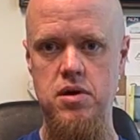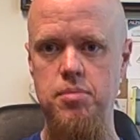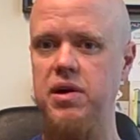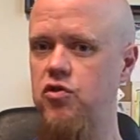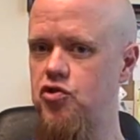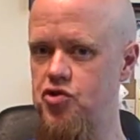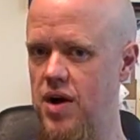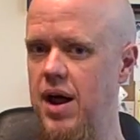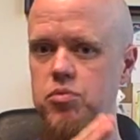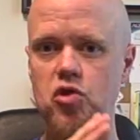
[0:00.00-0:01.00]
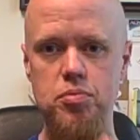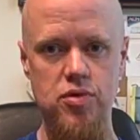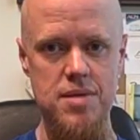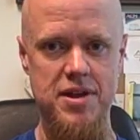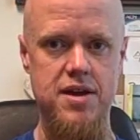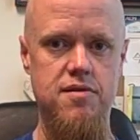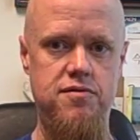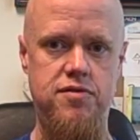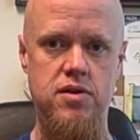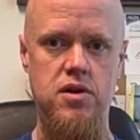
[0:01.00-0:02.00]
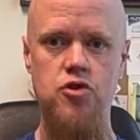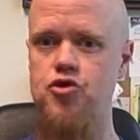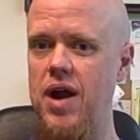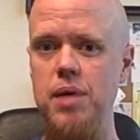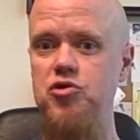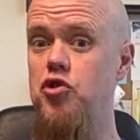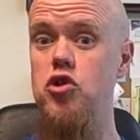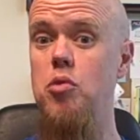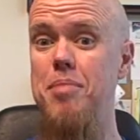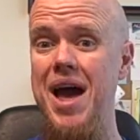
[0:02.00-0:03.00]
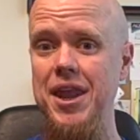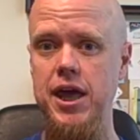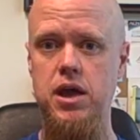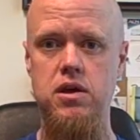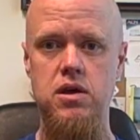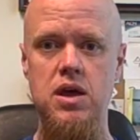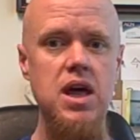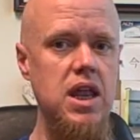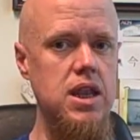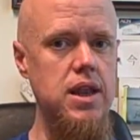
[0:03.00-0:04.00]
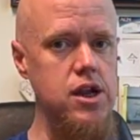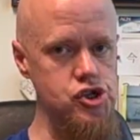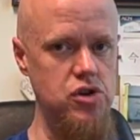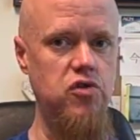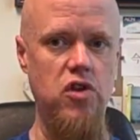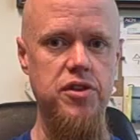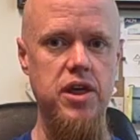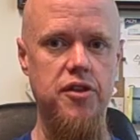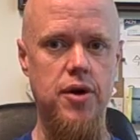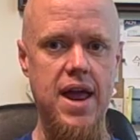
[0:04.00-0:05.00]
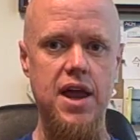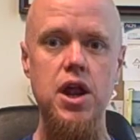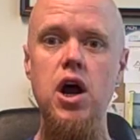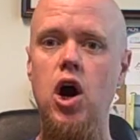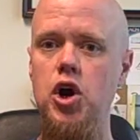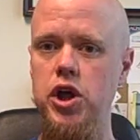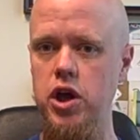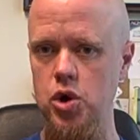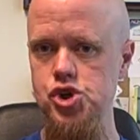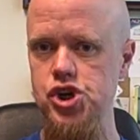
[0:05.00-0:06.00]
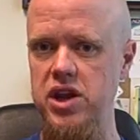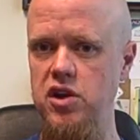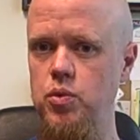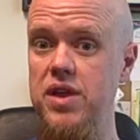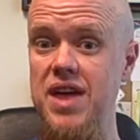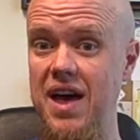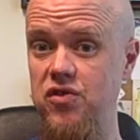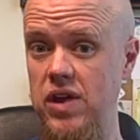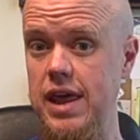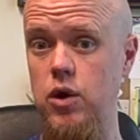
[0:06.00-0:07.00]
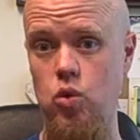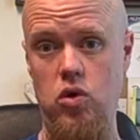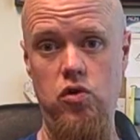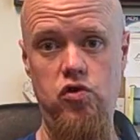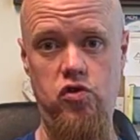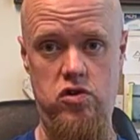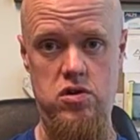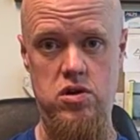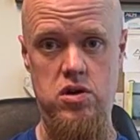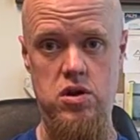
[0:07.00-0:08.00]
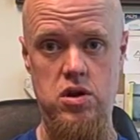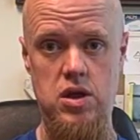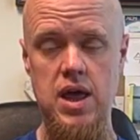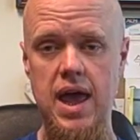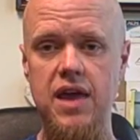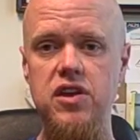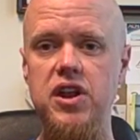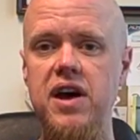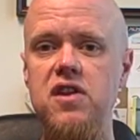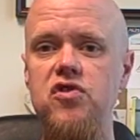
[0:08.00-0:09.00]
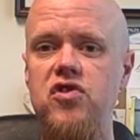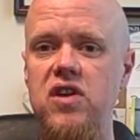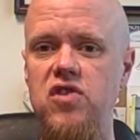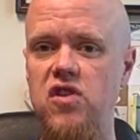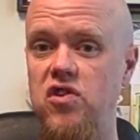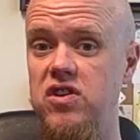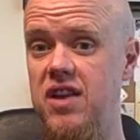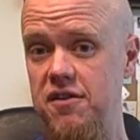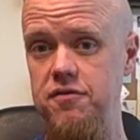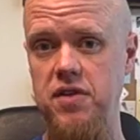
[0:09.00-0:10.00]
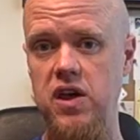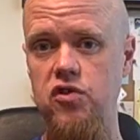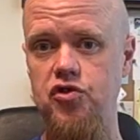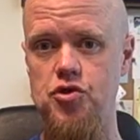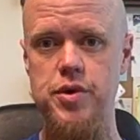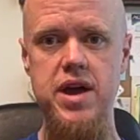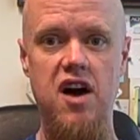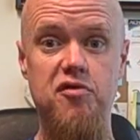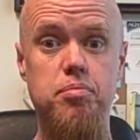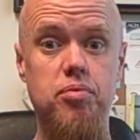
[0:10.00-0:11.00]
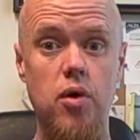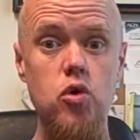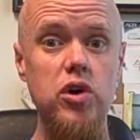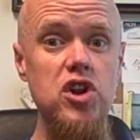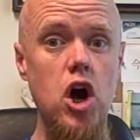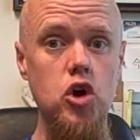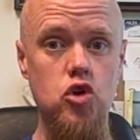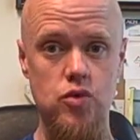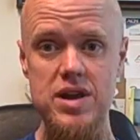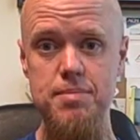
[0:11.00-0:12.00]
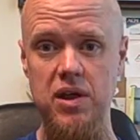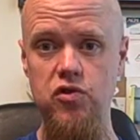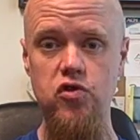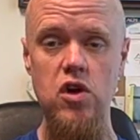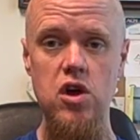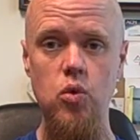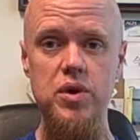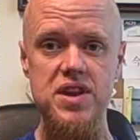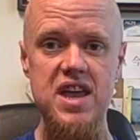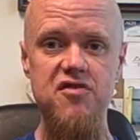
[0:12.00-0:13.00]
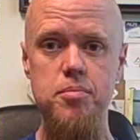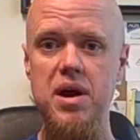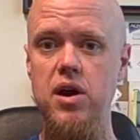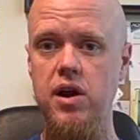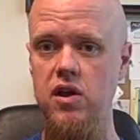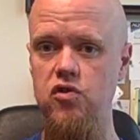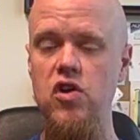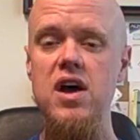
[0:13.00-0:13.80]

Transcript: because tribes are primitive. Tribes are nomadic. Nations, on the other hand, are negotiated with as equals. And the United States has enough of a history of broken agreements with Native Americans